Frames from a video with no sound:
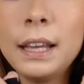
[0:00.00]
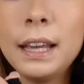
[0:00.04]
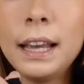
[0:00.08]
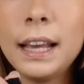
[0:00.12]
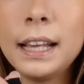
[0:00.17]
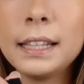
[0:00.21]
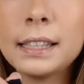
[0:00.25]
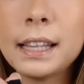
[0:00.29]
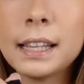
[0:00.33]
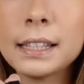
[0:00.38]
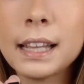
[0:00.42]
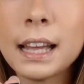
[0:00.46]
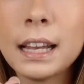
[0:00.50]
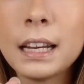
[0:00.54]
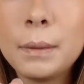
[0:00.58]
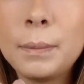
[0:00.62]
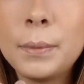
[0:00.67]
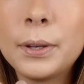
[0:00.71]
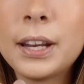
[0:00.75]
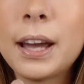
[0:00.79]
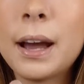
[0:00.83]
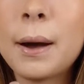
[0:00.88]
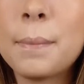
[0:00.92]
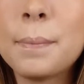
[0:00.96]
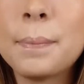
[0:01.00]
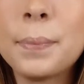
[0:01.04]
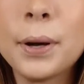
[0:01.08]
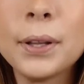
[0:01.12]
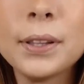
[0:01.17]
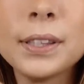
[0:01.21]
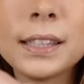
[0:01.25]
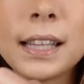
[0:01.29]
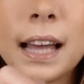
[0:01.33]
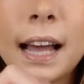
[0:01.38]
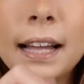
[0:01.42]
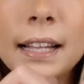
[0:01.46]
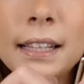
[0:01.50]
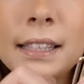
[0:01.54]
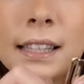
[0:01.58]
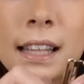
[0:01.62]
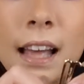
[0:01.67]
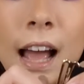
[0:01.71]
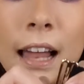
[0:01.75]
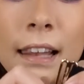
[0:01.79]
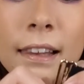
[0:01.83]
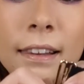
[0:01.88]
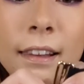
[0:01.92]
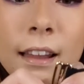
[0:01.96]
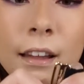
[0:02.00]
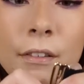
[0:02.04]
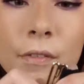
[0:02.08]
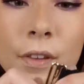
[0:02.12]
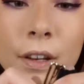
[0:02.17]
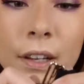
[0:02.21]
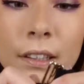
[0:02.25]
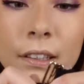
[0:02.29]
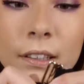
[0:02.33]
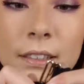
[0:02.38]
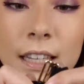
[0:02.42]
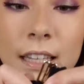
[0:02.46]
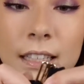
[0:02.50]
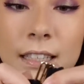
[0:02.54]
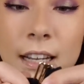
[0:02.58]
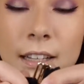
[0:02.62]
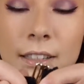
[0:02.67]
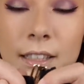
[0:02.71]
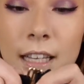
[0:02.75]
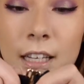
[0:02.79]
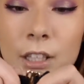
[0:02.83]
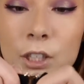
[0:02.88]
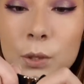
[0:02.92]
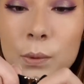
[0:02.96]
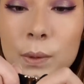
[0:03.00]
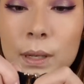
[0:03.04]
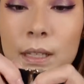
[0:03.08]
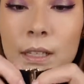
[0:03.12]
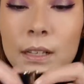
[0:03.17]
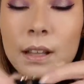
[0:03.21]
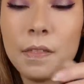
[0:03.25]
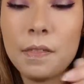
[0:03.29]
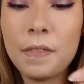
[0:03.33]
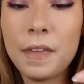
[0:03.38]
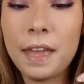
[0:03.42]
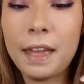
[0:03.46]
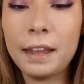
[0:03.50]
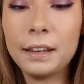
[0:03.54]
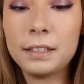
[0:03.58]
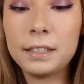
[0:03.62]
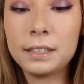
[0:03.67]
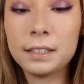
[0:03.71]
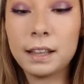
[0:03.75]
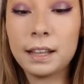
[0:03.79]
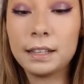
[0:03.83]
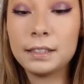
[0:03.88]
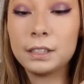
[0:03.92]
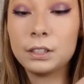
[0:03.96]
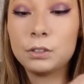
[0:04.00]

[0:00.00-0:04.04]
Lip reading: It says Honey Bidette on both sides. I love the little details they do in their designs.